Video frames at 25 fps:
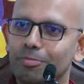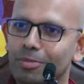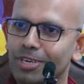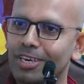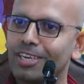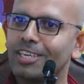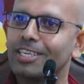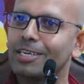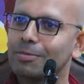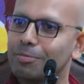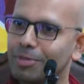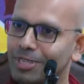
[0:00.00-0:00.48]

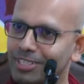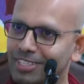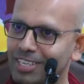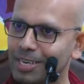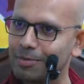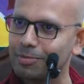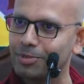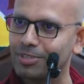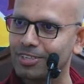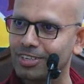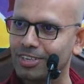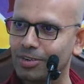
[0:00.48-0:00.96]
merely a
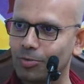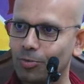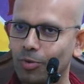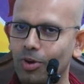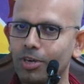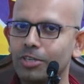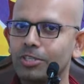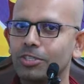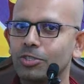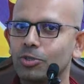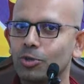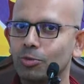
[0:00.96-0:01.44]
perception.
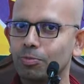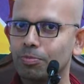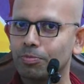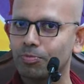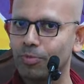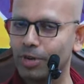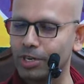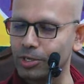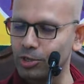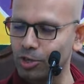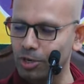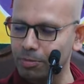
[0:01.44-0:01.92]
Once you
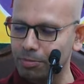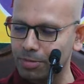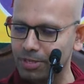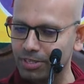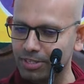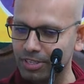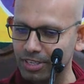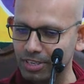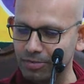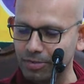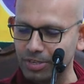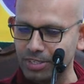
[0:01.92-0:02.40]
when you're
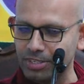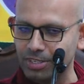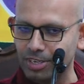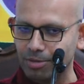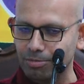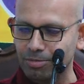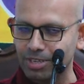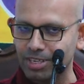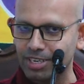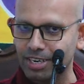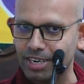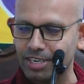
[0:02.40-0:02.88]
perceiving
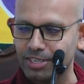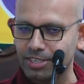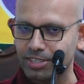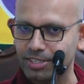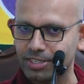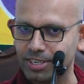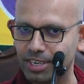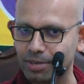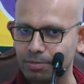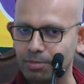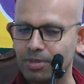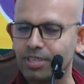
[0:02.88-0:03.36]
something, ladies
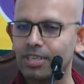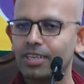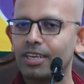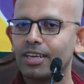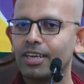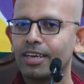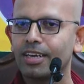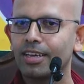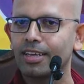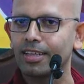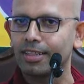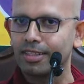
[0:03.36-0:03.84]
and gentlemen,
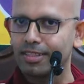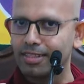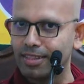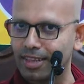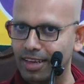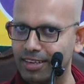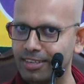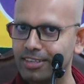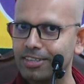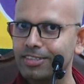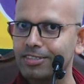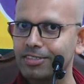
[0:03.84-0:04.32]

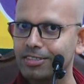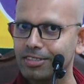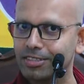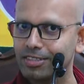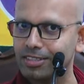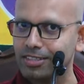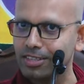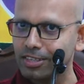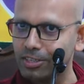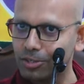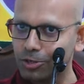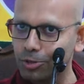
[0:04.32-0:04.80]
that is
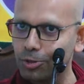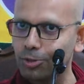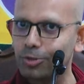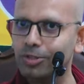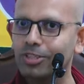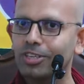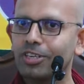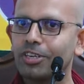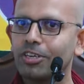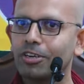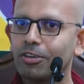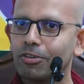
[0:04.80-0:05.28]
the
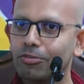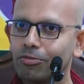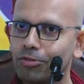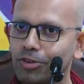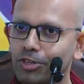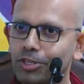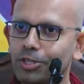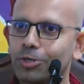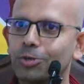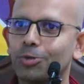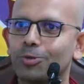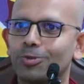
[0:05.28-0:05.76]
truth
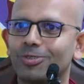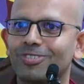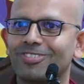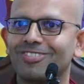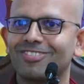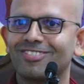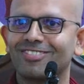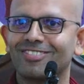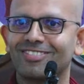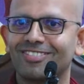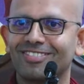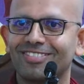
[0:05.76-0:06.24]
for you.
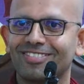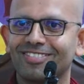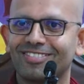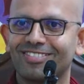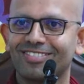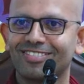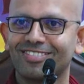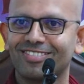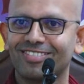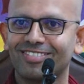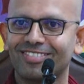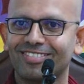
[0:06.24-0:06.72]

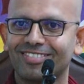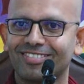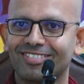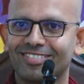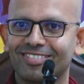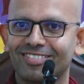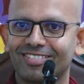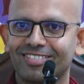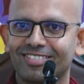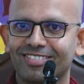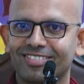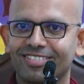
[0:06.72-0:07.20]

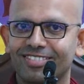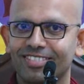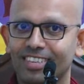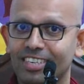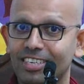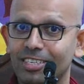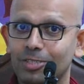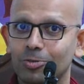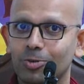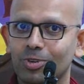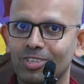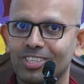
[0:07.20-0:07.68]

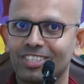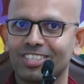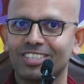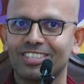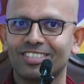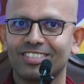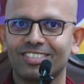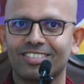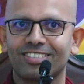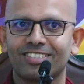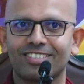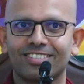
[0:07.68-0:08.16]
That is what it
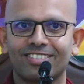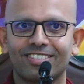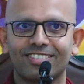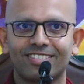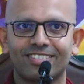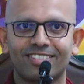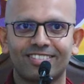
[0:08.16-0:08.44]
is.